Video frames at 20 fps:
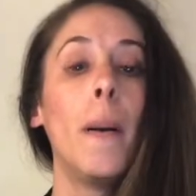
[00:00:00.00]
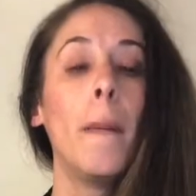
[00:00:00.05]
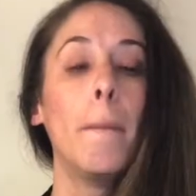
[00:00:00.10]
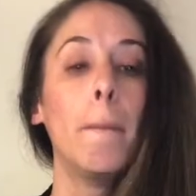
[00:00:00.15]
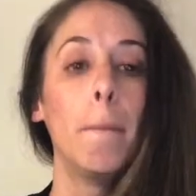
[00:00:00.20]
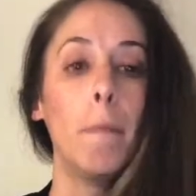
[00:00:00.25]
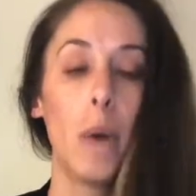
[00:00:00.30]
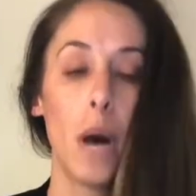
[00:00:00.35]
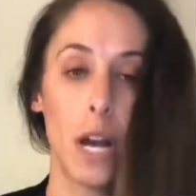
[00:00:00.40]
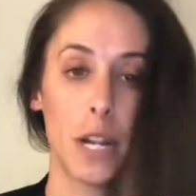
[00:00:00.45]

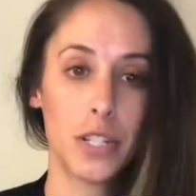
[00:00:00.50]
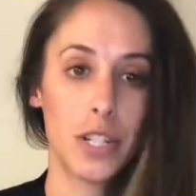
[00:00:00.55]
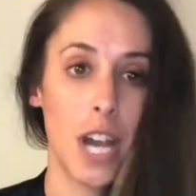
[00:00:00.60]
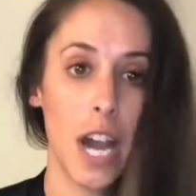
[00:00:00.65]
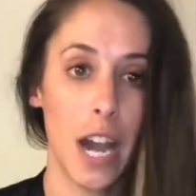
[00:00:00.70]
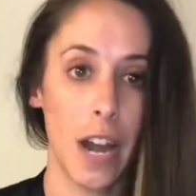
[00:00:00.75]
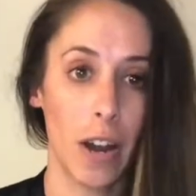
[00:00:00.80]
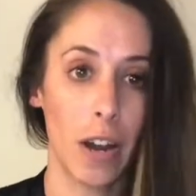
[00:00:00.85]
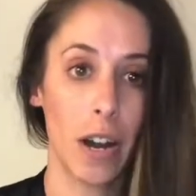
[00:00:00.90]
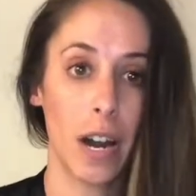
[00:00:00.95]
much
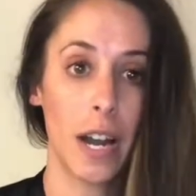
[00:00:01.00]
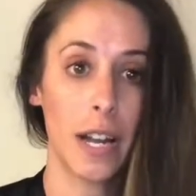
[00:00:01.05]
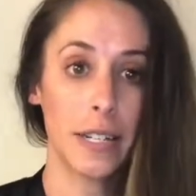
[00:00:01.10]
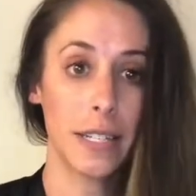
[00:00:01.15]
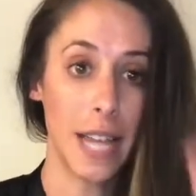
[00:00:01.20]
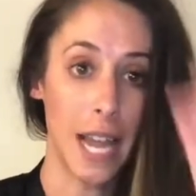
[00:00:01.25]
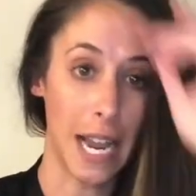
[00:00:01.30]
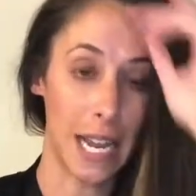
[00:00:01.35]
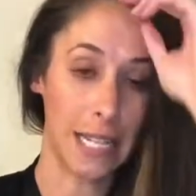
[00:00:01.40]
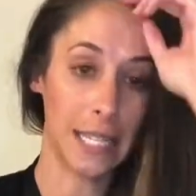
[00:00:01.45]
hair. It
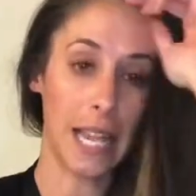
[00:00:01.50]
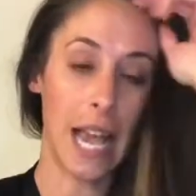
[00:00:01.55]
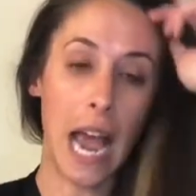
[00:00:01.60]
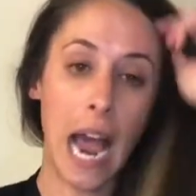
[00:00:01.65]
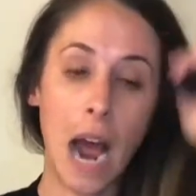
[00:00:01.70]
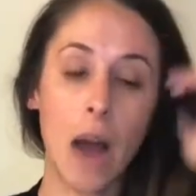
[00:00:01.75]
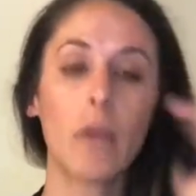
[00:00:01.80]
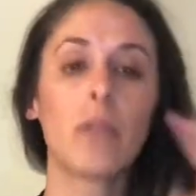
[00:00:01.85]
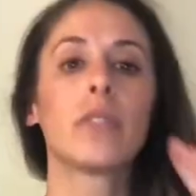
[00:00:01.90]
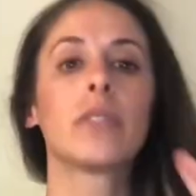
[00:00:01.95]
takes
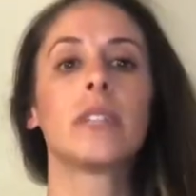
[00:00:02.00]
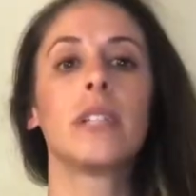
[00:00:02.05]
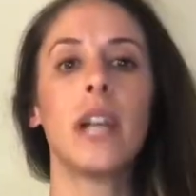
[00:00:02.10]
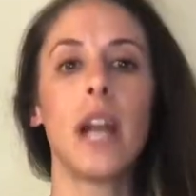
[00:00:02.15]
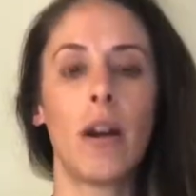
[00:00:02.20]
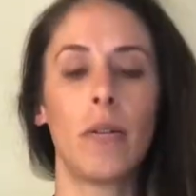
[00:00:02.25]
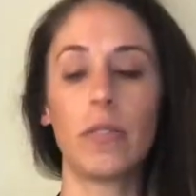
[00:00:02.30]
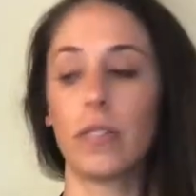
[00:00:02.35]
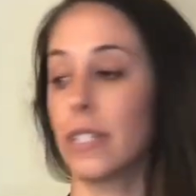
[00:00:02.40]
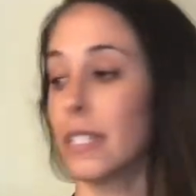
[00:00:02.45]
hours and
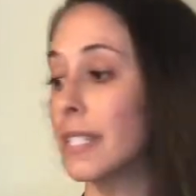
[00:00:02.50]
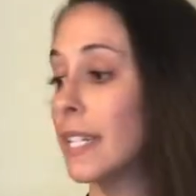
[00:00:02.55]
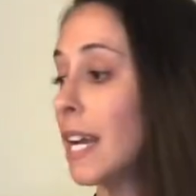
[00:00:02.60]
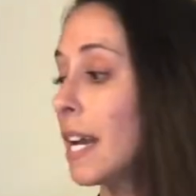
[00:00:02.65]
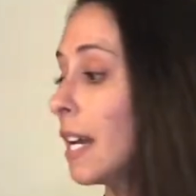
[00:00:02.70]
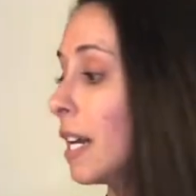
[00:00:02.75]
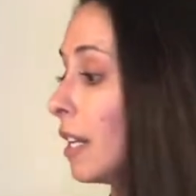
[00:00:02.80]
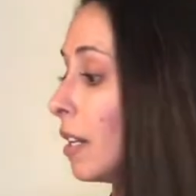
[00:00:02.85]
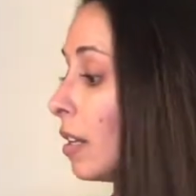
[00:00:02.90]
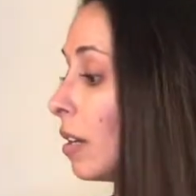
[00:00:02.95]
hours. It's
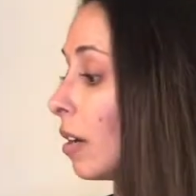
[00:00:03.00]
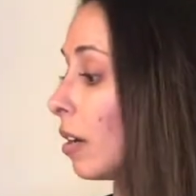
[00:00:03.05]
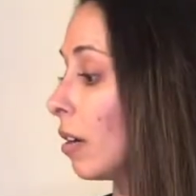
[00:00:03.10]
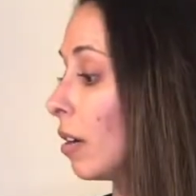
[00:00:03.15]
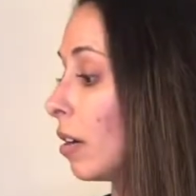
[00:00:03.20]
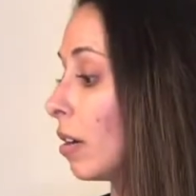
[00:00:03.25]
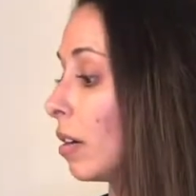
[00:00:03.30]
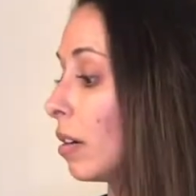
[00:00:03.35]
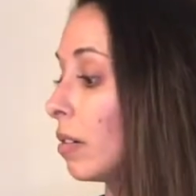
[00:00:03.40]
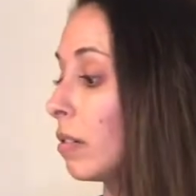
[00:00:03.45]
taking,
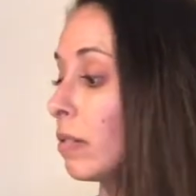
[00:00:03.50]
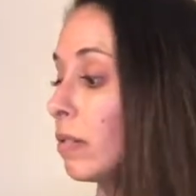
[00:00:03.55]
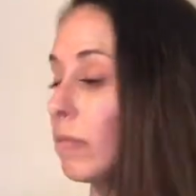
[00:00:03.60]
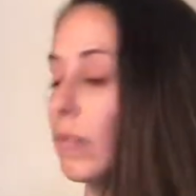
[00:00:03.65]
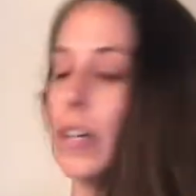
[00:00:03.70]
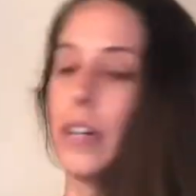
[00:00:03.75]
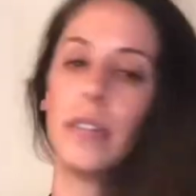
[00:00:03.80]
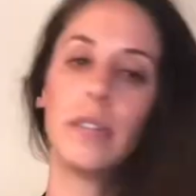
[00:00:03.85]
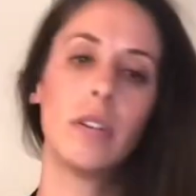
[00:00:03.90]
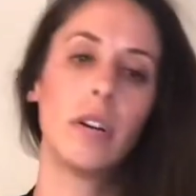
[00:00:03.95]

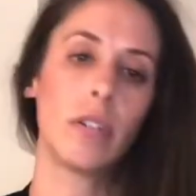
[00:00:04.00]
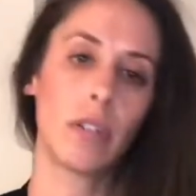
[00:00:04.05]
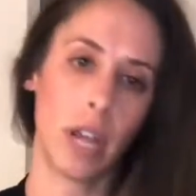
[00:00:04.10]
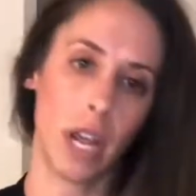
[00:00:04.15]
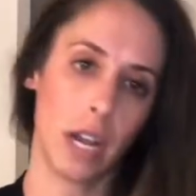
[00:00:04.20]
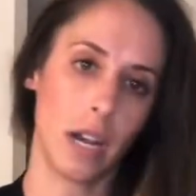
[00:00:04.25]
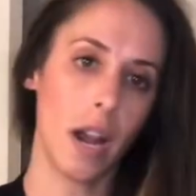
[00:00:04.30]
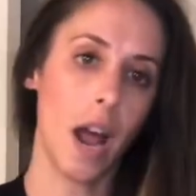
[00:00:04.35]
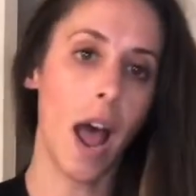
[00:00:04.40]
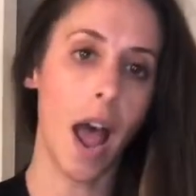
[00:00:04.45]
well, okay,
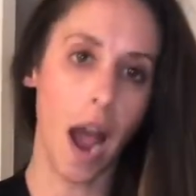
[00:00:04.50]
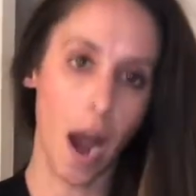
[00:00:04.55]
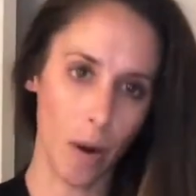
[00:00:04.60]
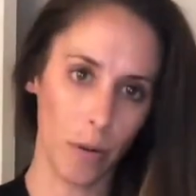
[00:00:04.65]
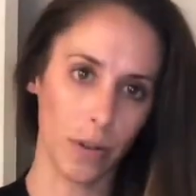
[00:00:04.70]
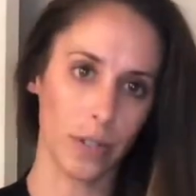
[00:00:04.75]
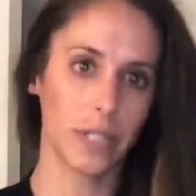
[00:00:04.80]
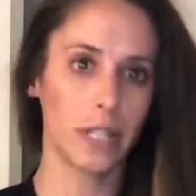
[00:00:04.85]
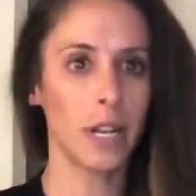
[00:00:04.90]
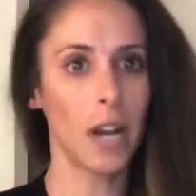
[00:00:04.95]
not
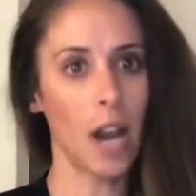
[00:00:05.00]
hours and